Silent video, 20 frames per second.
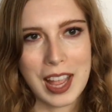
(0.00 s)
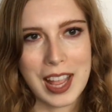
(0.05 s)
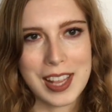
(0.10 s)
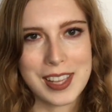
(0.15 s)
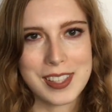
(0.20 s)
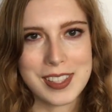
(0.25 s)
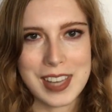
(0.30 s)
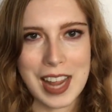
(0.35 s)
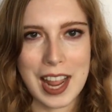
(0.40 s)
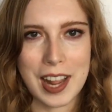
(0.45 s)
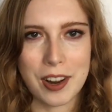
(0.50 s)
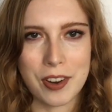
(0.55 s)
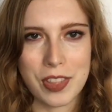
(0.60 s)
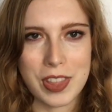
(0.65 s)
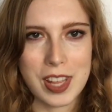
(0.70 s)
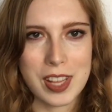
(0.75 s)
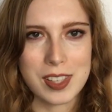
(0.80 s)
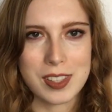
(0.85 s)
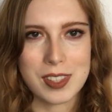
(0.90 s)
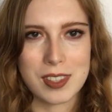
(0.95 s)
stagger
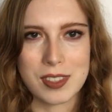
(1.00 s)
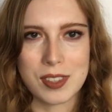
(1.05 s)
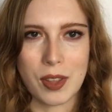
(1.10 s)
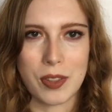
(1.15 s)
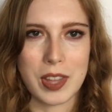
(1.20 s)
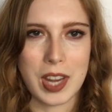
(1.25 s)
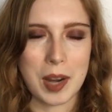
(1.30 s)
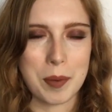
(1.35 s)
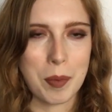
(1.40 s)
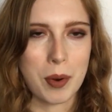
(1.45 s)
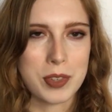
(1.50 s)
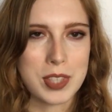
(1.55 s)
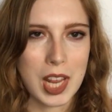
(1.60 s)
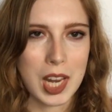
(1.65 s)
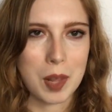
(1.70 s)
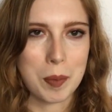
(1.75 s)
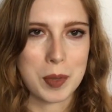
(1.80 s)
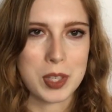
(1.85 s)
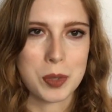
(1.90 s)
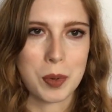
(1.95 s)
these so that I'm
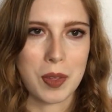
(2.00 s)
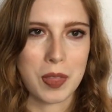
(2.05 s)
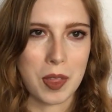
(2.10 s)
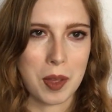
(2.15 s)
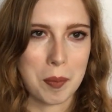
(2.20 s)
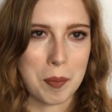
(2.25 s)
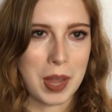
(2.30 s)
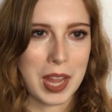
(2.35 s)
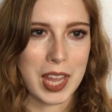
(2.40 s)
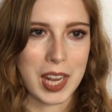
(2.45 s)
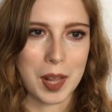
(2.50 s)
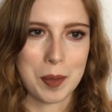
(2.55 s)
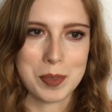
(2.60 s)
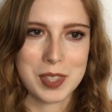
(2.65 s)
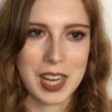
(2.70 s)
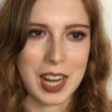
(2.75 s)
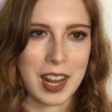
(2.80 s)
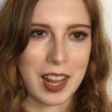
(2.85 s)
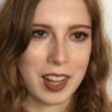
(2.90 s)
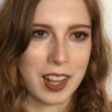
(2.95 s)
rotating between them and I'm
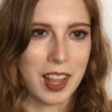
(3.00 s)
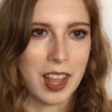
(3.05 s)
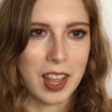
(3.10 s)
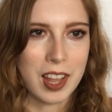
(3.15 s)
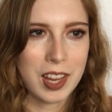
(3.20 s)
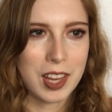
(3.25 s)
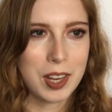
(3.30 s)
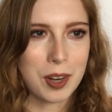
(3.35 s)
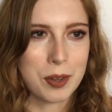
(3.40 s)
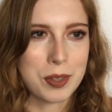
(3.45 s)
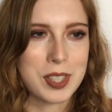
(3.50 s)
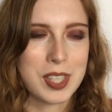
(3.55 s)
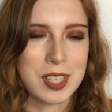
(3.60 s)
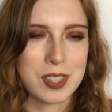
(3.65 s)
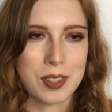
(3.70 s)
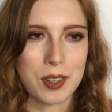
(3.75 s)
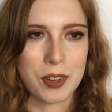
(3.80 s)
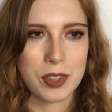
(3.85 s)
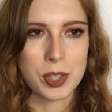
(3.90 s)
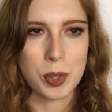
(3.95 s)
staying, you know,
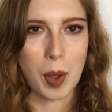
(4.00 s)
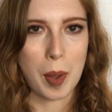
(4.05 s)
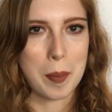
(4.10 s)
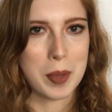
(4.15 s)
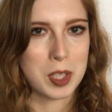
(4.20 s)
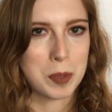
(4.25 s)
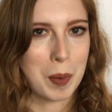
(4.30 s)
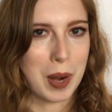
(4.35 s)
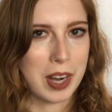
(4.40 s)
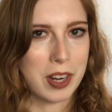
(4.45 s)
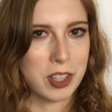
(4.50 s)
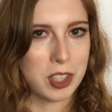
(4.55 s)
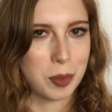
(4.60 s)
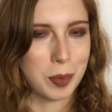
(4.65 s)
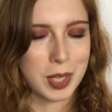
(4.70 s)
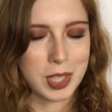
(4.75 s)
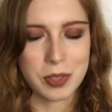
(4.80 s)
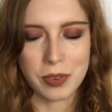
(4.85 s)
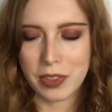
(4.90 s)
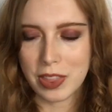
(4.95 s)
seasonal, so I'm inspired to
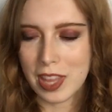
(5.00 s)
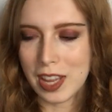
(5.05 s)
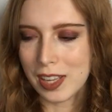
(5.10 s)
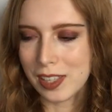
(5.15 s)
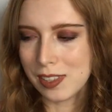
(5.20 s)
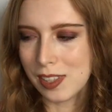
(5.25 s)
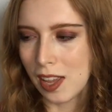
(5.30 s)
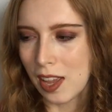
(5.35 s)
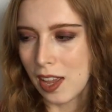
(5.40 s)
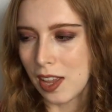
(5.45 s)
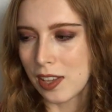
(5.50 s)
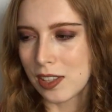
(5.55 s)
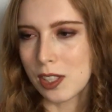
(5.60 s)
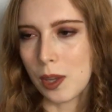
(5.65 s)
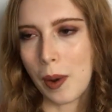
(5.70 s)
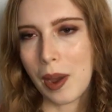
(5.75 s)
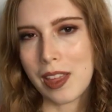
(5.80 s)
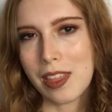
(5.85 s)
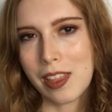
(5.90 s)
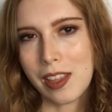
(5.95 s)
reach for things.
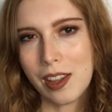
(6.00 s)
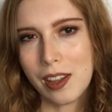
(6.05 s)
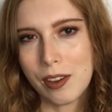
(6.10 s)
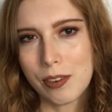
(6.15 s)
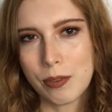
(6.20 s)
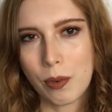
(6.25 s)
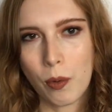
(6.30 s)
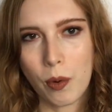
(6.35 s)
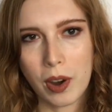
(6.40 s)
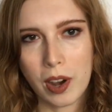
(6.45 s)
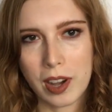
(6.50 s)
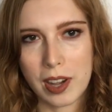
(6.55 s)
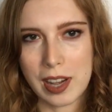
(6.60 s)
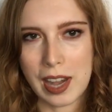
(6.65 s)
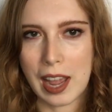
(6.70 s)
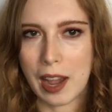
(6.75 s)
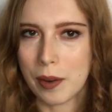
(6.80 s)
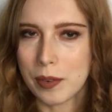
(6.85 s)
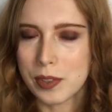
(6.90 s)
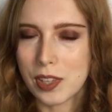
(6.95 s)
So I think for
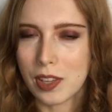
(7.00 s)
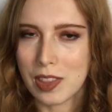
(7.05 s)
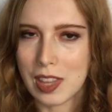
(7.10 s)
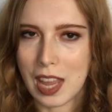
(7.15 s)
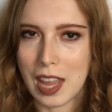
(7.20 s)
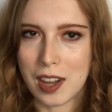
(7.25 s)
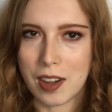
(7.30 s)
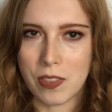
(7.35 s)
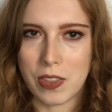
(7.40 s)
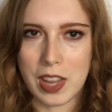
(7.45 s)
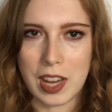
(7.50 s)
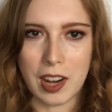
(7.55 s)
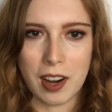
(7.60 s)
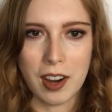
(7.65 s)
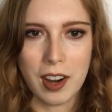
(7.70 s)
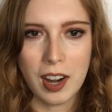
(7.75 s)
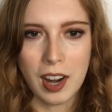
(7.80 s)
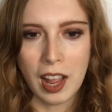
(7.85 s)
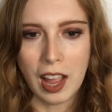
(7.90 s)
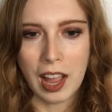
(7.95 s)
now till the end of the
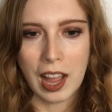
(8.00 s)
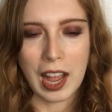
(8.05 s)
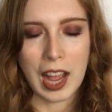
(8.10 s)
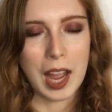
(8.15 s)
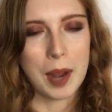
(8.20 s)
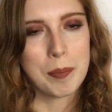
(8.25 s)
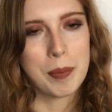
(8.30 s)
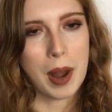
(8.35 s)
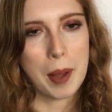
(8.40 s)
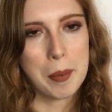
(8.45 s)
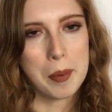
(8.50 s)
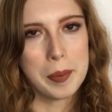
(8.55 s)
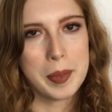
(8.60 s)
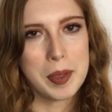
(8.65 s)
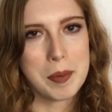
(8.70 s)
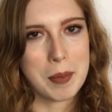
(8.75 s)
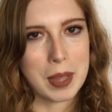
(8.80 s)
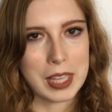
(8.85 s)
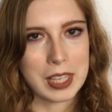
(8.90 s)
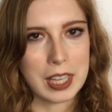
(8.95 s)
year, I'm probably
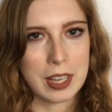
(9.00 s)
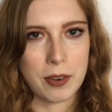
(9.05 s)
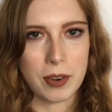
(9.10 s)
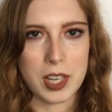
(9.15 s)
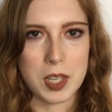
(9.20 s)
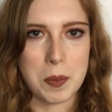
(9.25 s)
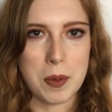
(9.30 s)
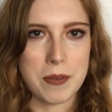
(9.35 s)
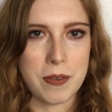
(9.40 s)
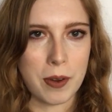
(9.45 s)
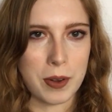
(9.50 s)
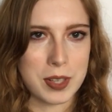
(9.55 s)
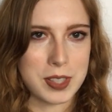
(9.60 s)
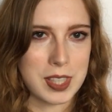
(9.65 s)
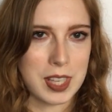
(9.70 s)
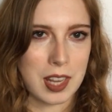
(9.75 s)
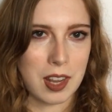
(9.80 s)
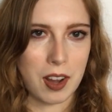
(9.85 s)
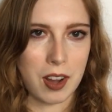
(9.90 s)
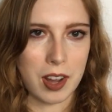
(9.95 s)
mainly going to be
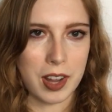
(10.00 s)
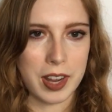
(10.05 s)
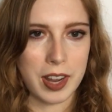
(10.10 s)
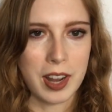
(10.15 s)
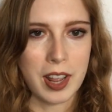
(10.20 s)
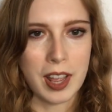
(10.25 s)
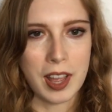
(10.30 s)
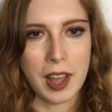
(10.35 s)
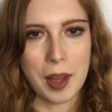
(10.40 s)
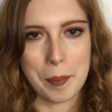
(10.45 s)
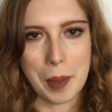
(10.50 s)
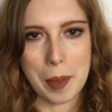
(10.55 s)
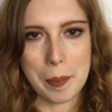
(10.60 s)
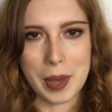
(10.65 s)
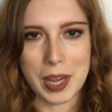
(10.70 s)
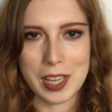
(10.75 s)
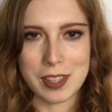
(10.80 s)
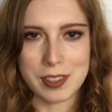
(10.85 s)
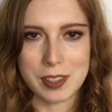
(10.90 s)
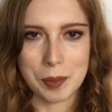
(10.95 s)
focusing on my
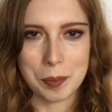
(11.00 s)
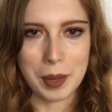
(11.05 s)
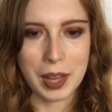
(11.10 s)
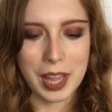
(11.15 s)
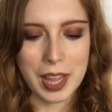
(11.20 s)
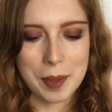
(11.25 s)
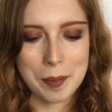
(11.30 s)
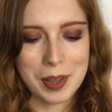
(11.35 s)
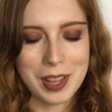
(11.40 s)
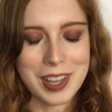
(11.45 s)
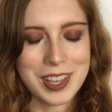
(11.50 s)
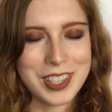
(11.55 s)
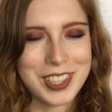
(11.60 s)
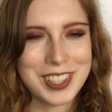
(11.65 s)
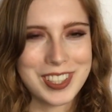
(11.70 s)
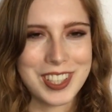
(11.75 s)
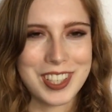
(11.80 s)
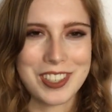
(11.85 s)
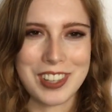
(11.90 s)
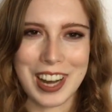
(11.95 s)
Mini Sublime
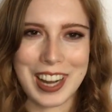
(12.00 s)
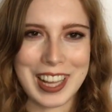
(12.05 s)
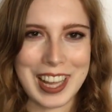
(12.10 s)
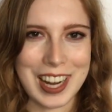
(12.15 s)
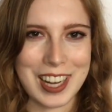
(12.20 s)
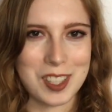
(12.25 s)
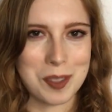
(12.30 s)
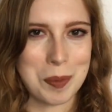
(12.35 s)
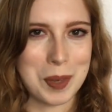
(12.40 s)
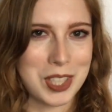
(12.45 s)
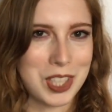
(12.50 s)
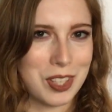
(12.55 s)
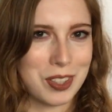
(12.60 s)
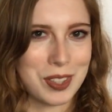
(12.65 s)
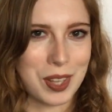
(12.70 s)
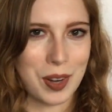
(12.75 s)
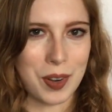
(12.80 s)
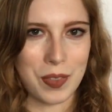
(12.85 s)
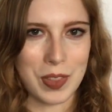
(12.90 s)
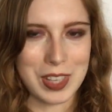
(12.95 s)
just to try to get as much use
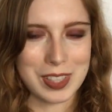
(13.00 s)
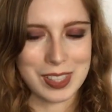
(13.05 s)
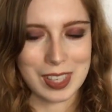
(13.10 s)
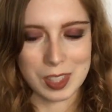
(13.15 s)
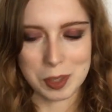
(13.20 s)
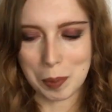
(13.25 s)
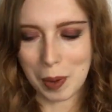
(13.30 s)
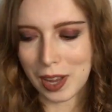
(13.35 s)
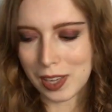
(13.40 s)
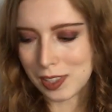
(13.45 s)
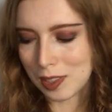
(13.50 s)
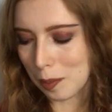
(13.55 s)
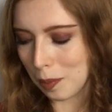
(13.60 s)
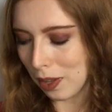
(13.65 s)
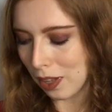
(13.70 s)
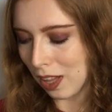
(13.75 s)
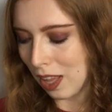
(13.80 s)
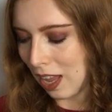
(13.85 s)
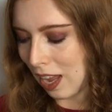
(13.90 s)
out of this as possible.